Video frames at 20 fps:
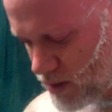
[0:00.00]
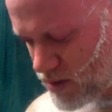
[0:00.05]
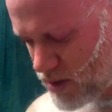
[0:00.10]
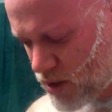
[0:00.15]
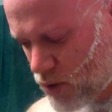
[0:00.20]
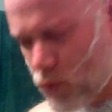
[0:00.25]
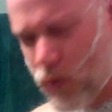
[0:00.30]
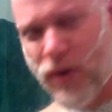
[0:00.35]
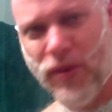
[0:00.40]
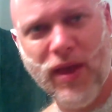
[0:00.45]
It's
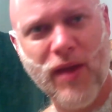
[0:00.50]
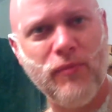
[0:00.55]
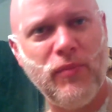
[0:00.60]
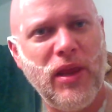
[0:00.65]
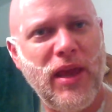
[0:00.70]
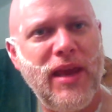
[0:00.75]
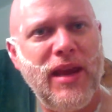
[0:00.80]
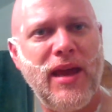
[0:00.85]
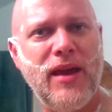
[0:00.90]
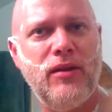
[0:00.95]
going to wear that
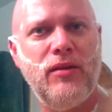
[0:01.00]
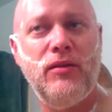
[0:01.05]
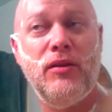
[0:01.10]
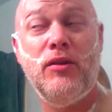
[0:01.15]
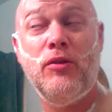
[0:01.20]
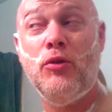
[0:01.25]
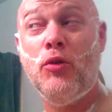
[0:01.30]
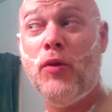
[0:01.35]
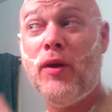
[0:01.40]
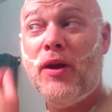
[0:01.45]
blade out a
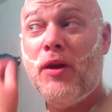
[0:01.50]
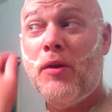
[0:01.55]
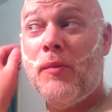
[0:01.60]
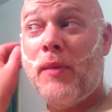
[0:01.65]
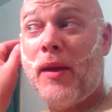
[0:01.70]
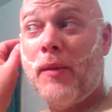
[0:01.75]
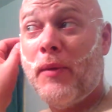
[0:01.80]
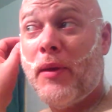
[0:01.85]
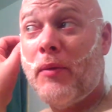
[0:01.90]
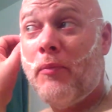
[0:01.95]
little quicker
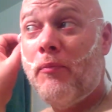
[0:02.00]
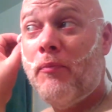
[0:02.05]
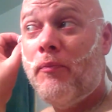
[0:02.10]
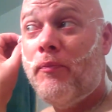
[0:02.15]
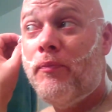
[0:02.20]
maybe.